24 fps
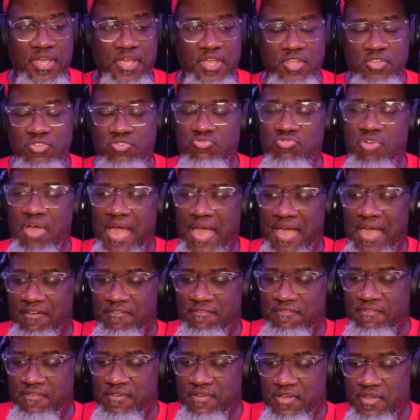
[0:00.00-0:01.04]
You
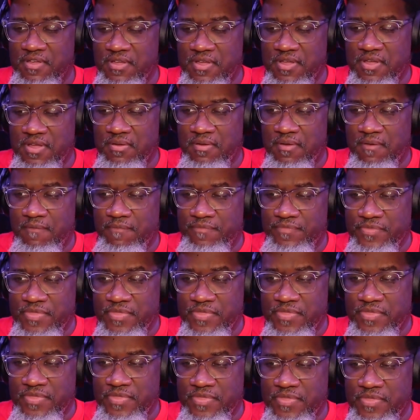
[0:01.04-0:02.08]
have,
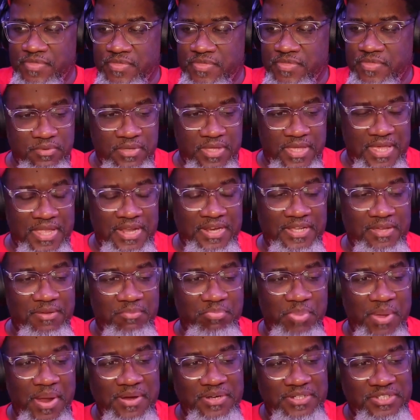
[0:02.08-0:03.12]
in
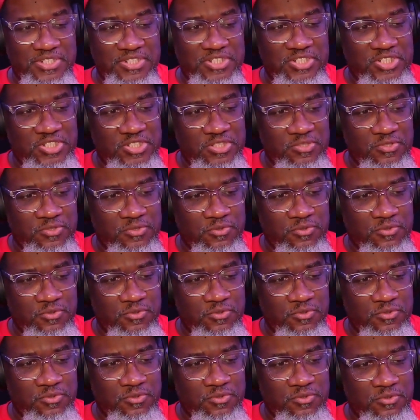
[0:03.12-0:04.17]
comparison to
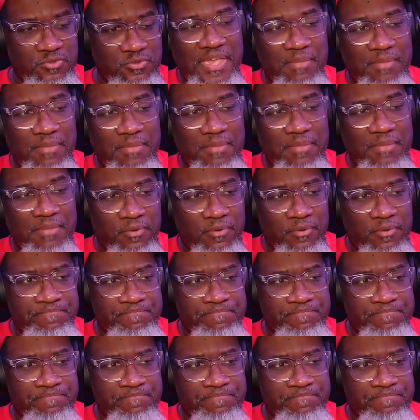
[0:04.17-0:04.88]
the people